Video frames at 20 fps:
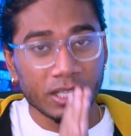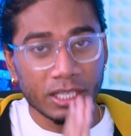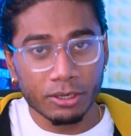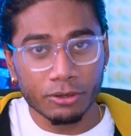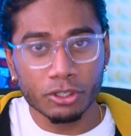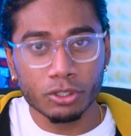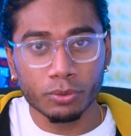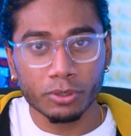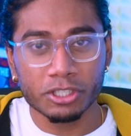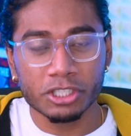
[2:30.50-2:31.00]

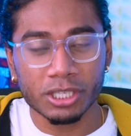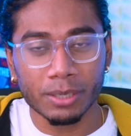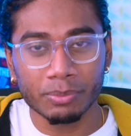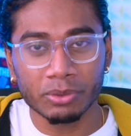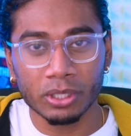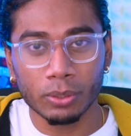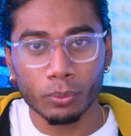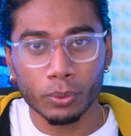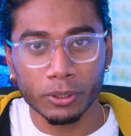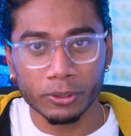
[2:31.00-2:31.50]
Here's where
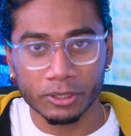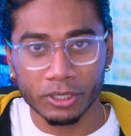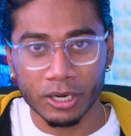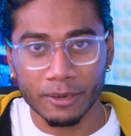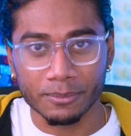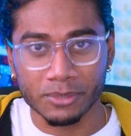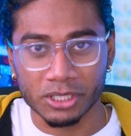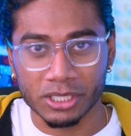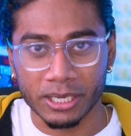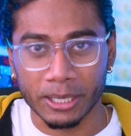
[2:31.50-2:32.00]
something weird
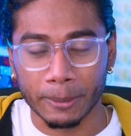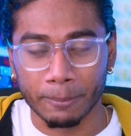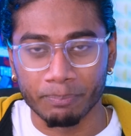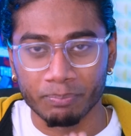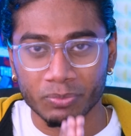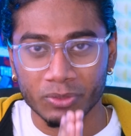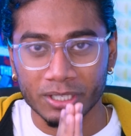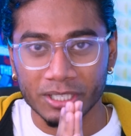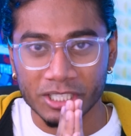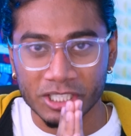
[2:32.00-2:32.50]
comes in.
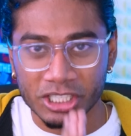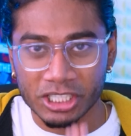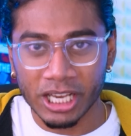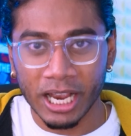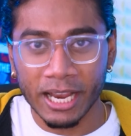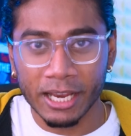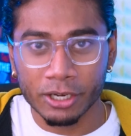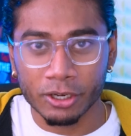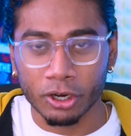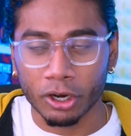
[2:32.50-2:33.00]

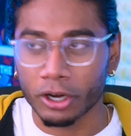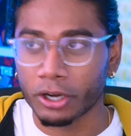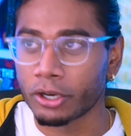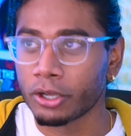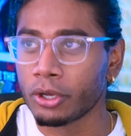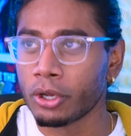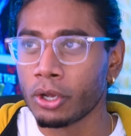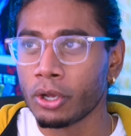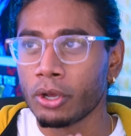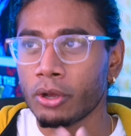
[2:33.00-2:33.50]
Zygarde.
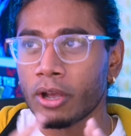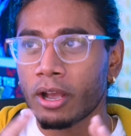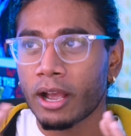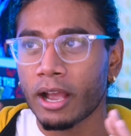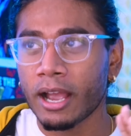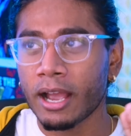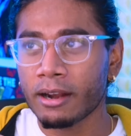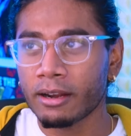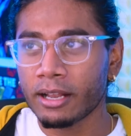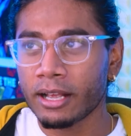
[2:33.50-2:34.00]

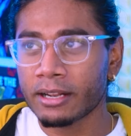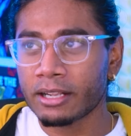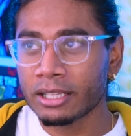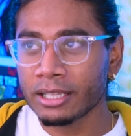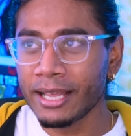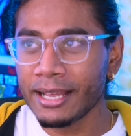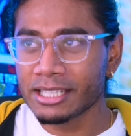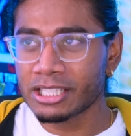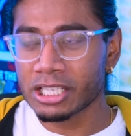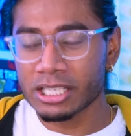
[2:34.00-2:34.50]
At a
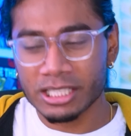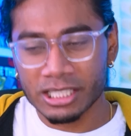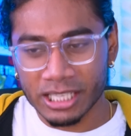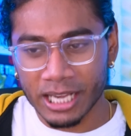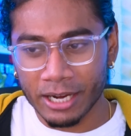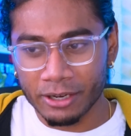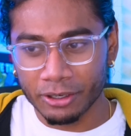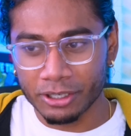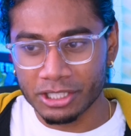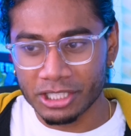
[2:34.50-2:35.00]
glance,
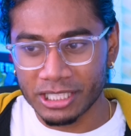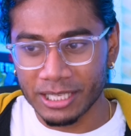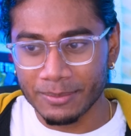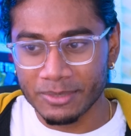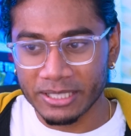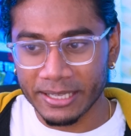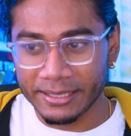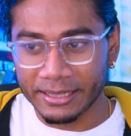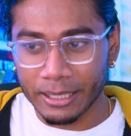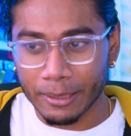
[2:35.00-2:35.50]
Zygarde
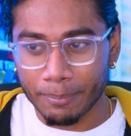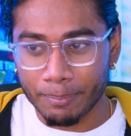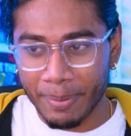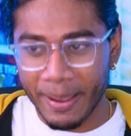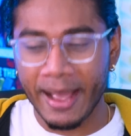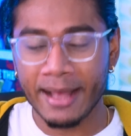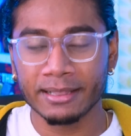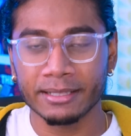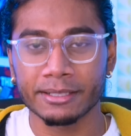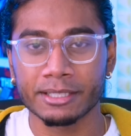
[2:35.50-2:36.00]
seems like the
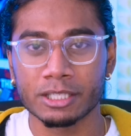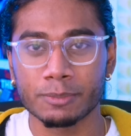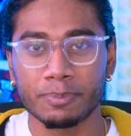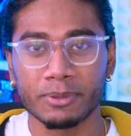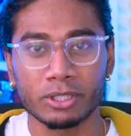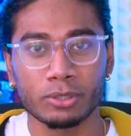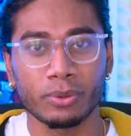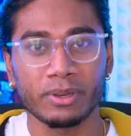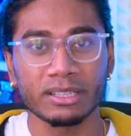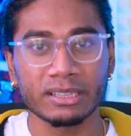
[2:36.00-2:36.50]
balance
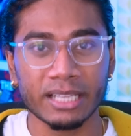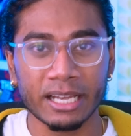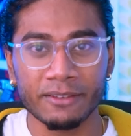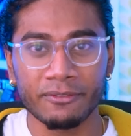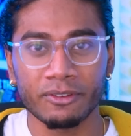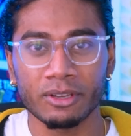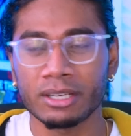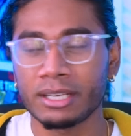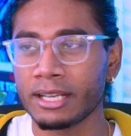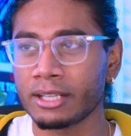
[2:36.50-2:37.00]
between
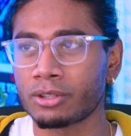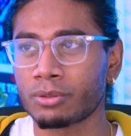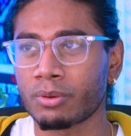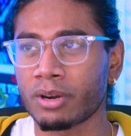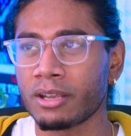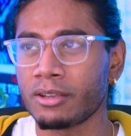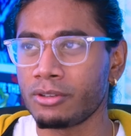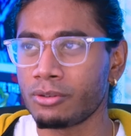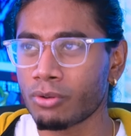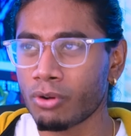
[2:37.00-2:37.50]
life and death,
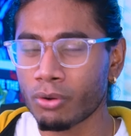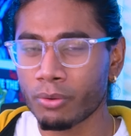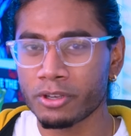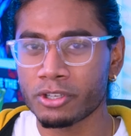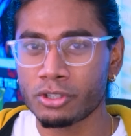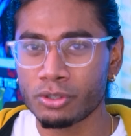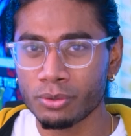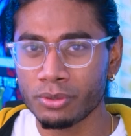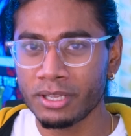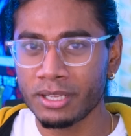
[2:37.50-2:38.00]
right? You always
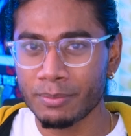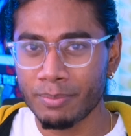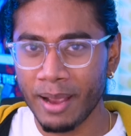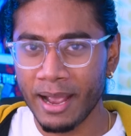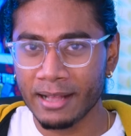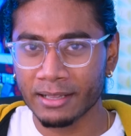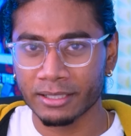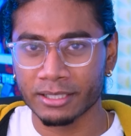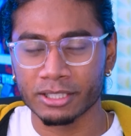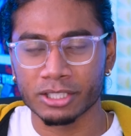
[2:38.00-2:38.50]
do need
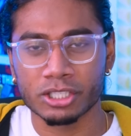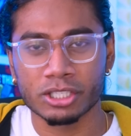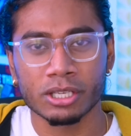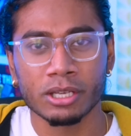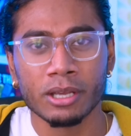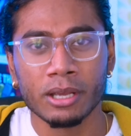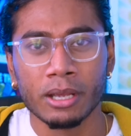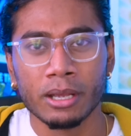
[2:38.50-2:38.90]
balance.